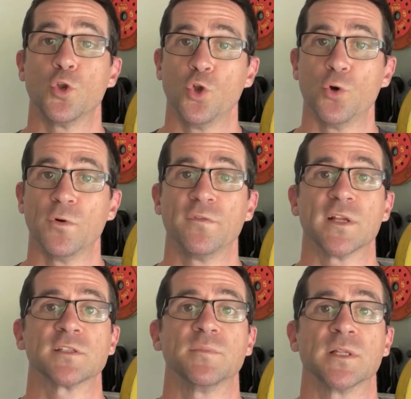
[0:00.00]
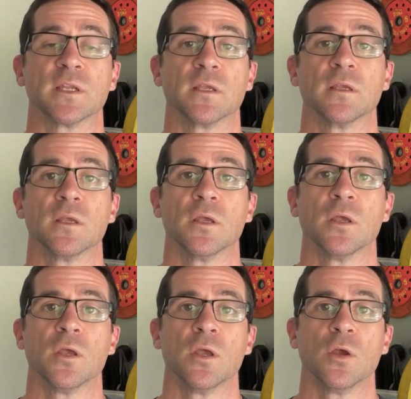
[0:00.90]
normal flexibility.
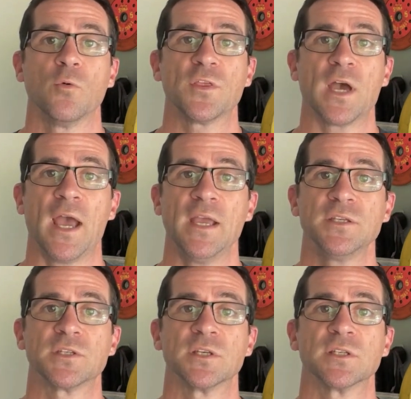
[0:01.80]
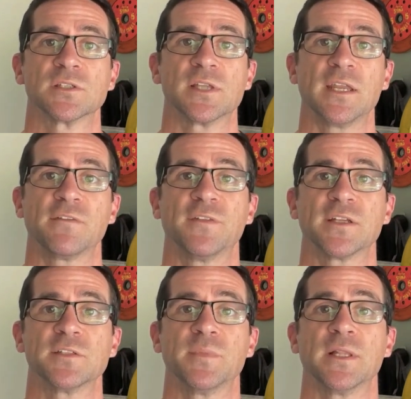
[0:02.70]
With age, static
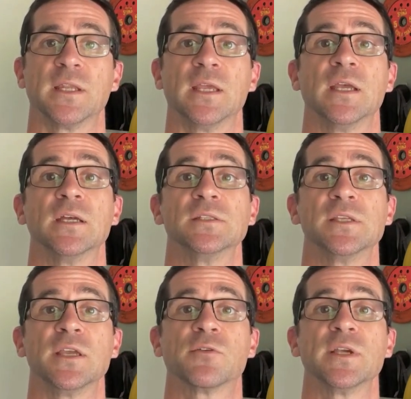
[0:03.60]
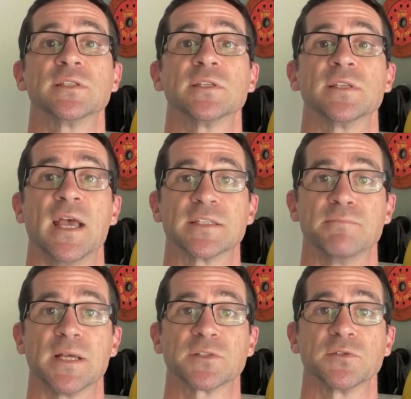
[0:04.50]
flexibility decreases as
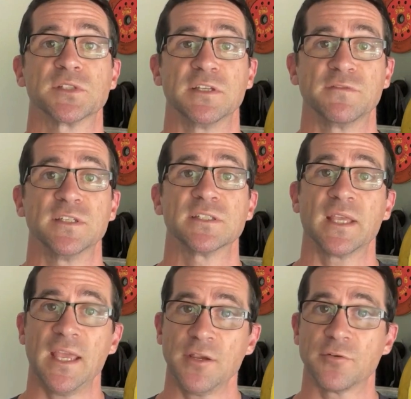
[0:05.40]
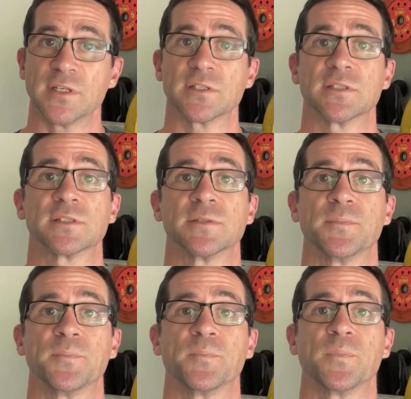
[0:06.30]
muscle stiffness increases.
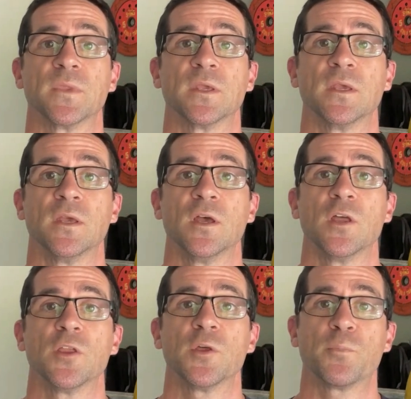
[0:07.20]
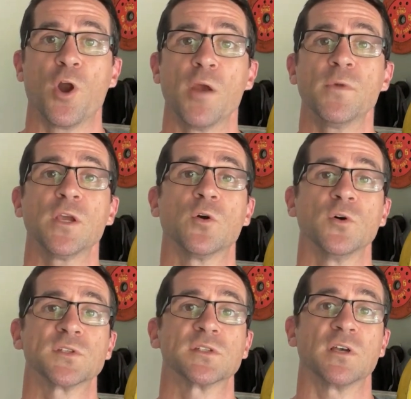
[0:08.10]
The primary
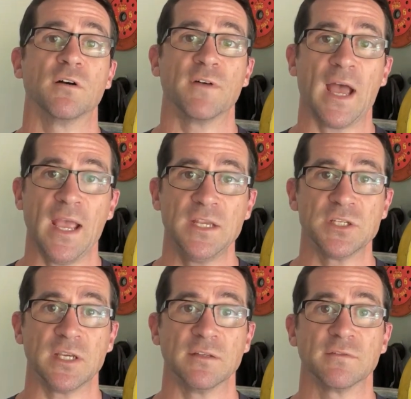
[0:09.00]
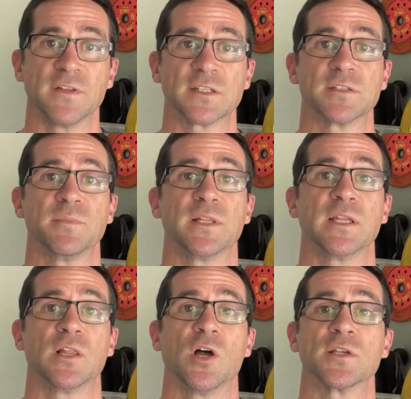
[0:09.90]
causes of aging
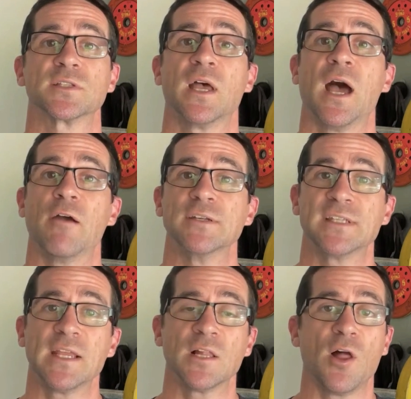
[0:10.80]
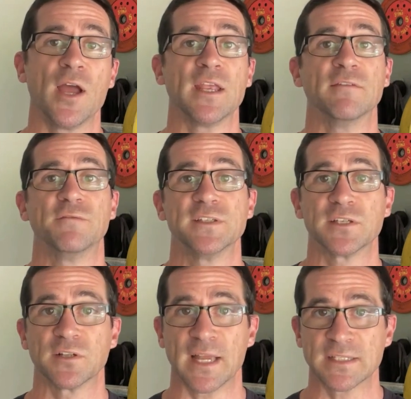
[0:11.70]
flexibility loss are a decline in
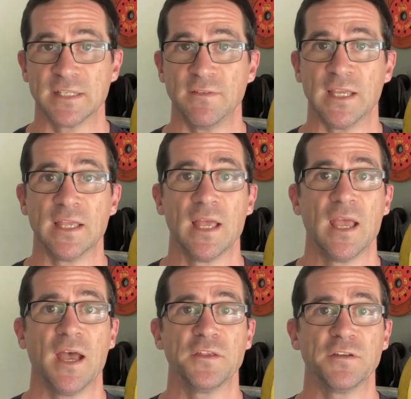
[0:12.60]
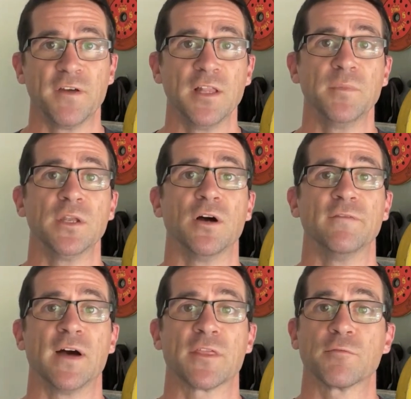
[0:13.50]
physical activity and the development
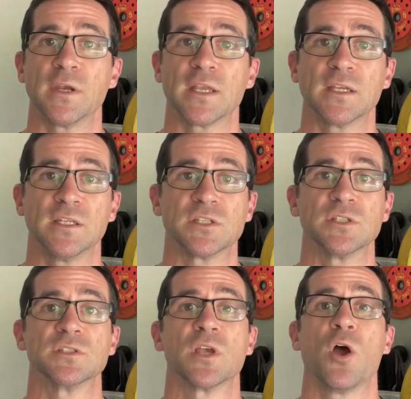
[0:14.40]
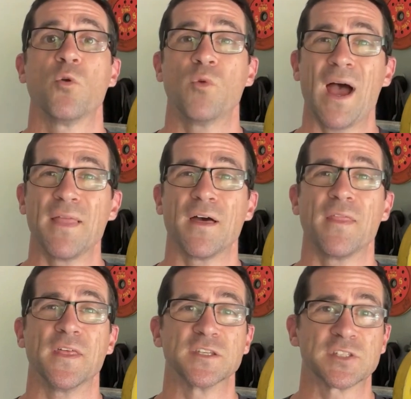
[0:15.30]
of arthritic conditions rather
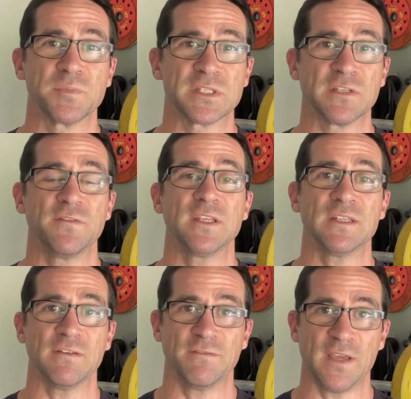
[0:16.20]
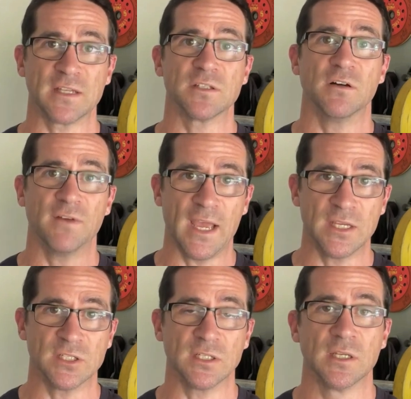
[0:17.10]
than a specific effect of
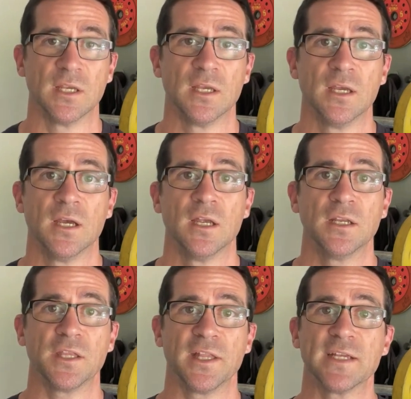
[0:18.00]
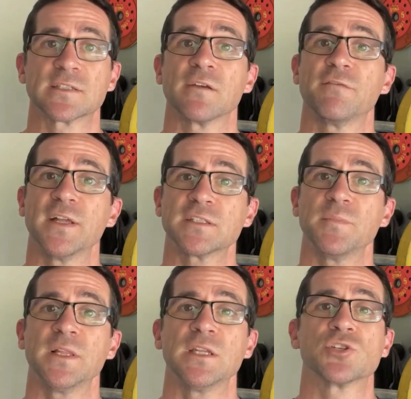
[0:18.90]
aging. Nonetheless,
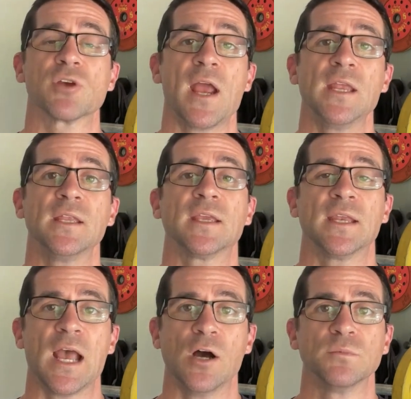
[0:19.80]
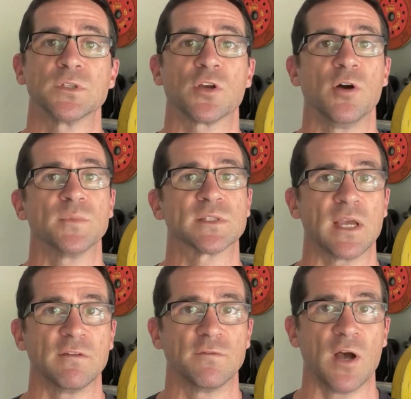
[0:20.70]
flexibility training can help to
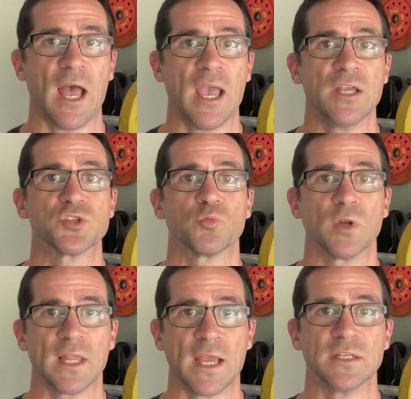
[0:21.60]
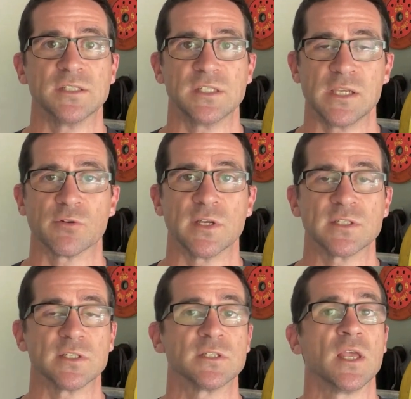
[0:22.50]
compensate for age-related
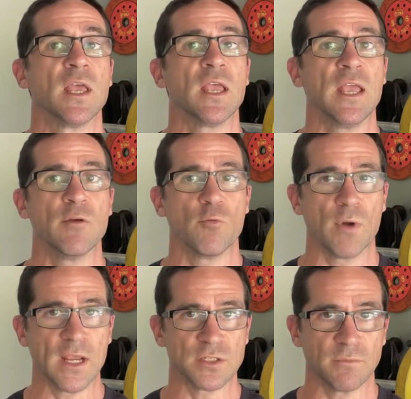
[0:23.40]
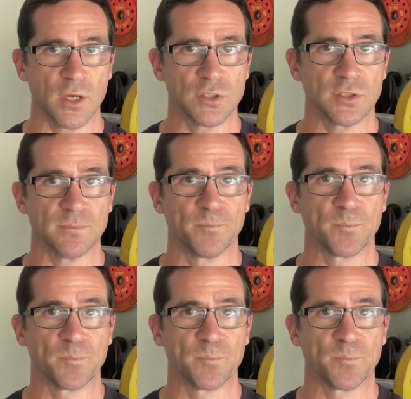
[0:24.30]
decreases in range of motion.